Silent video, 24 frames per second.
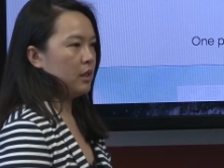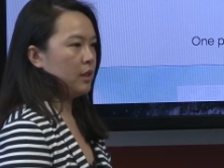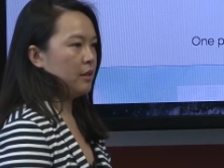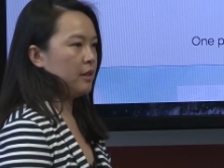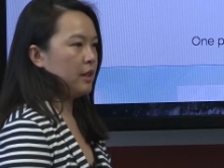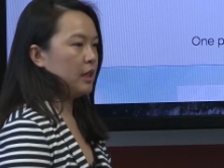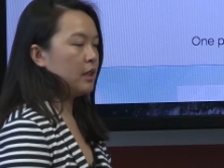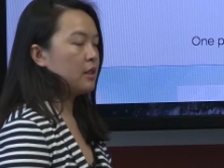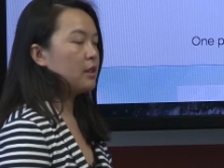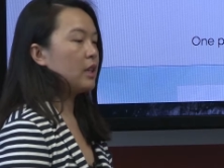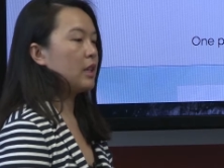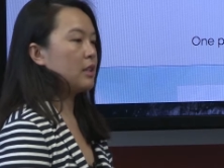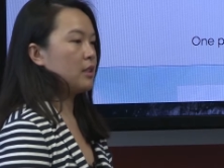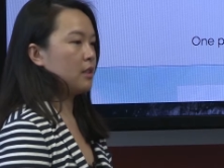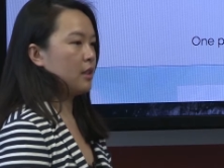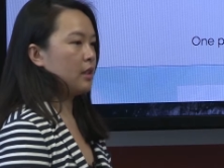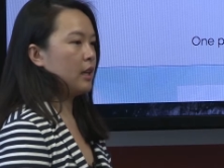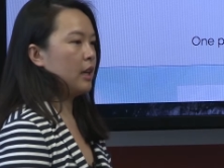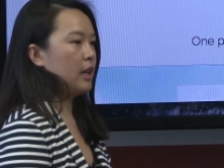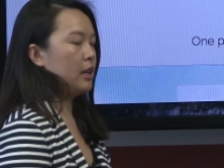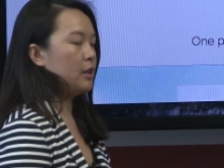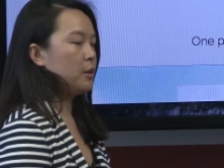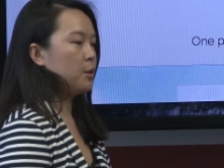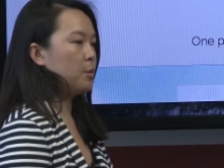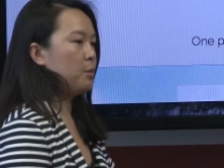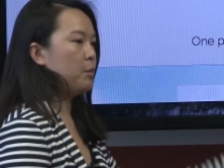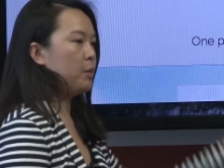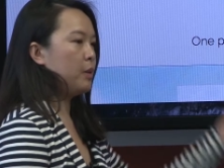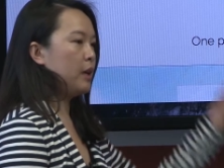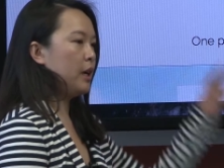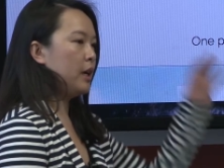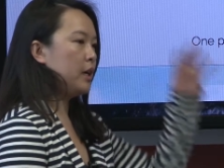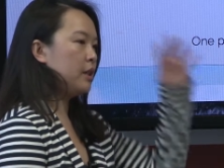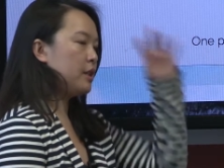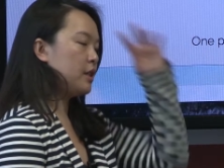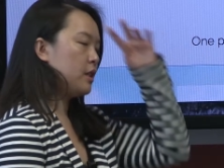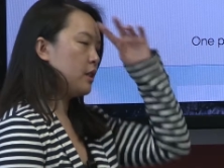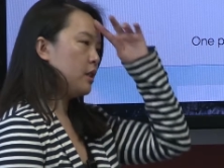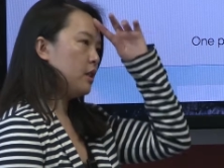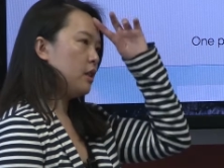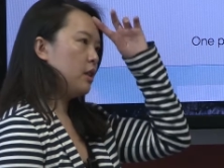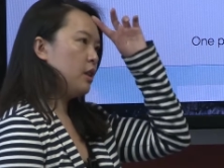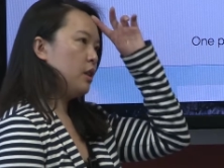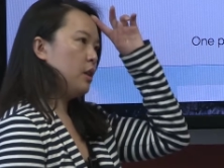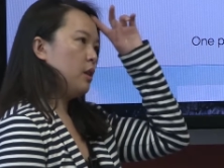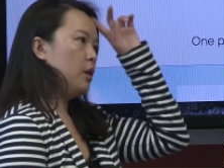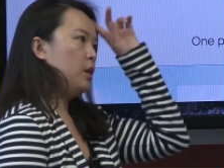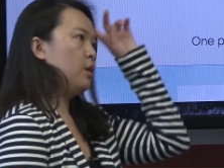I think that's the case, but
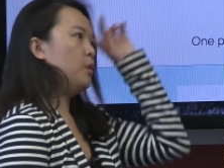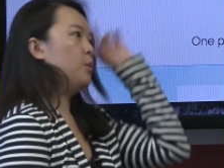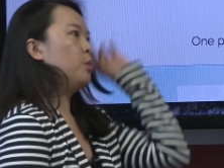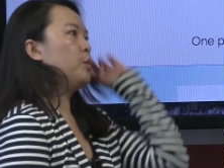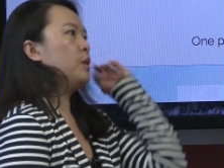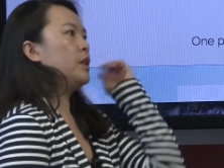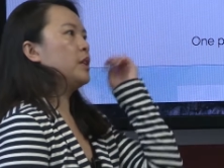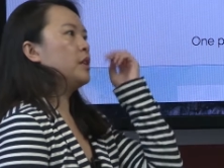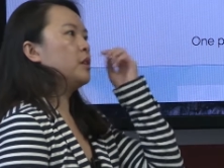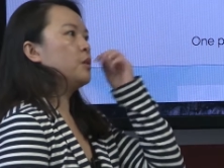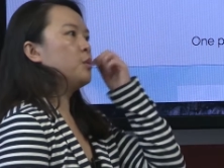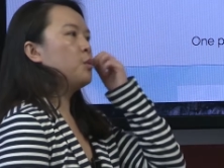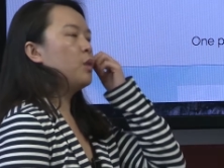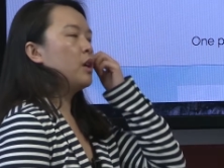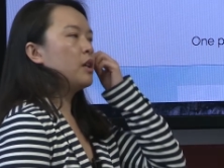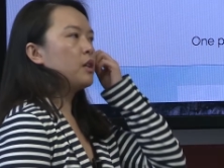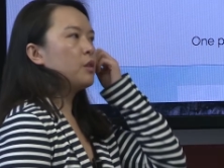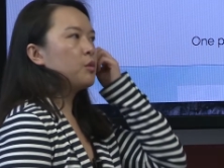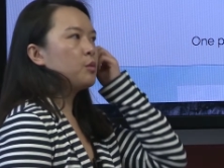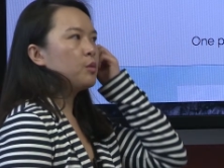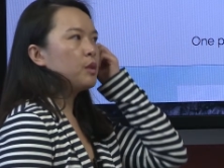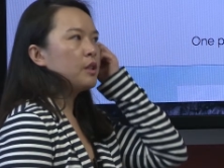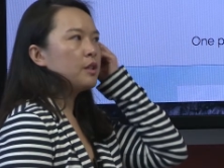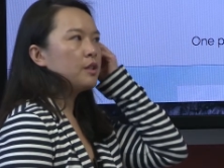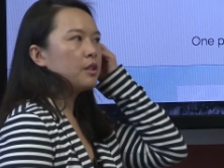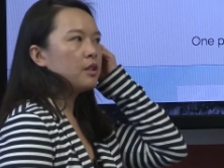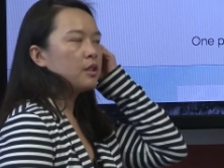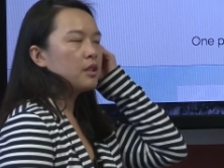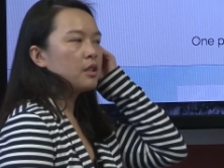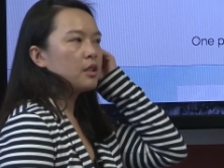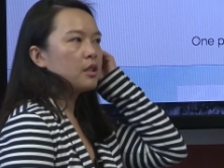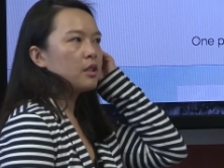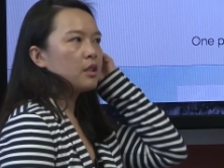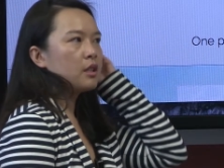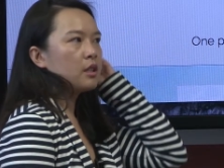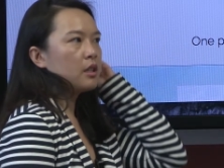we didn't want to risk